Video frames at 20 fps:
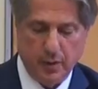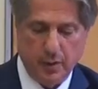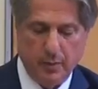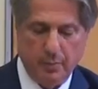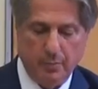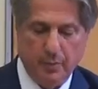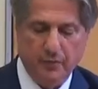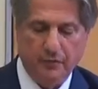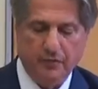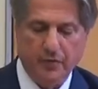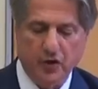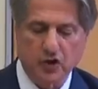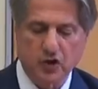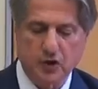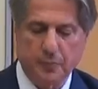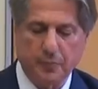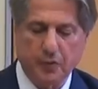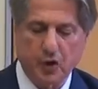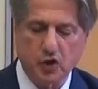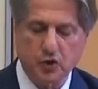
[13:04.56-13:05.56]
before the
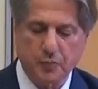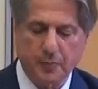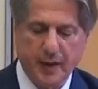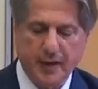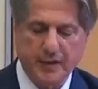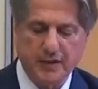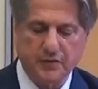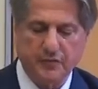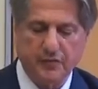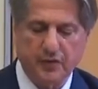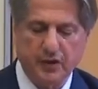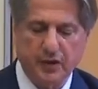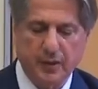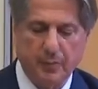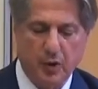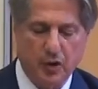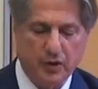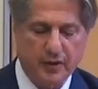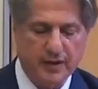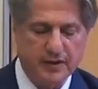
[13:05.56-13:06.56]
prospects for
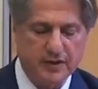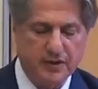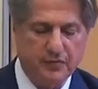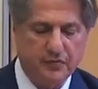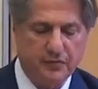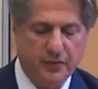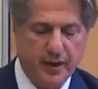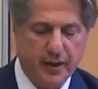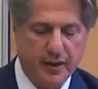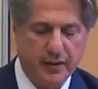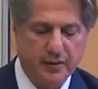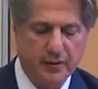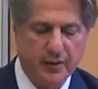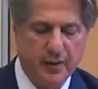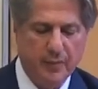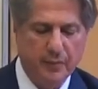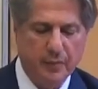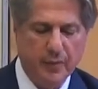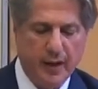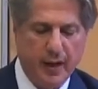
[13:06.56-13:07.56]
democracy fade
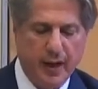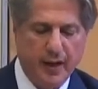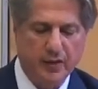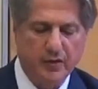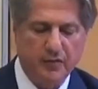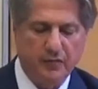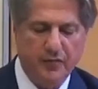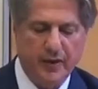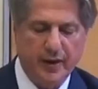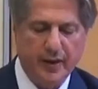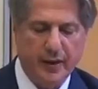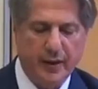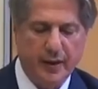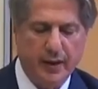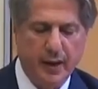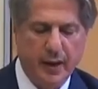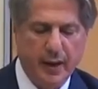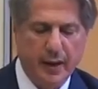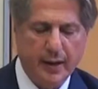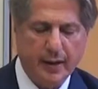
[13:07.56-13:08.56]
and the
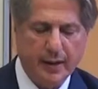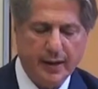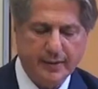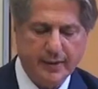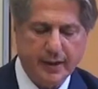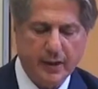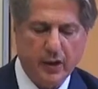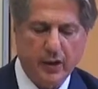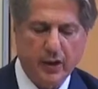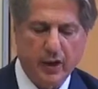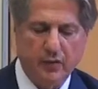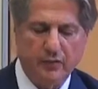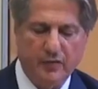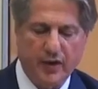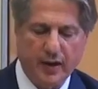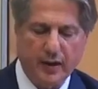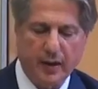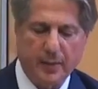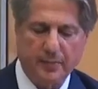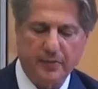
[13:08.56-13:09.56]
very category of
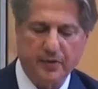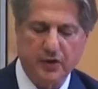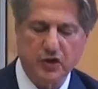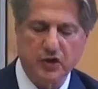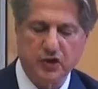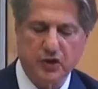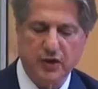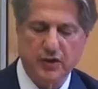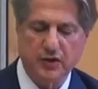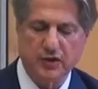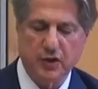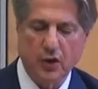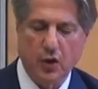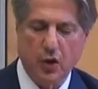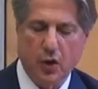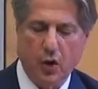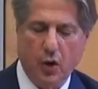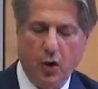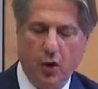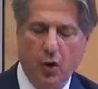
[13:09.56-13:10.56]
Arab Christians
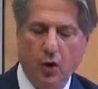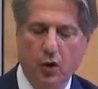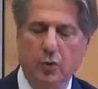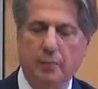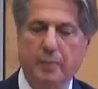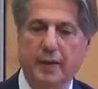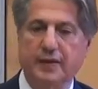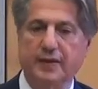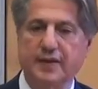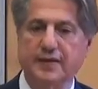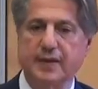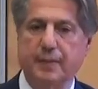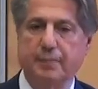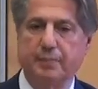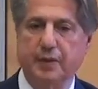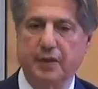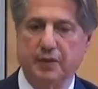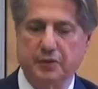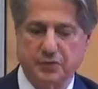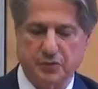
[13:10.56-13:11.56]
all but
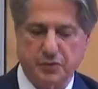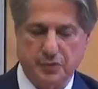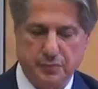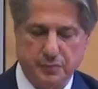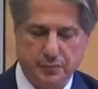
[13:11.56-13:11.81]
disappears.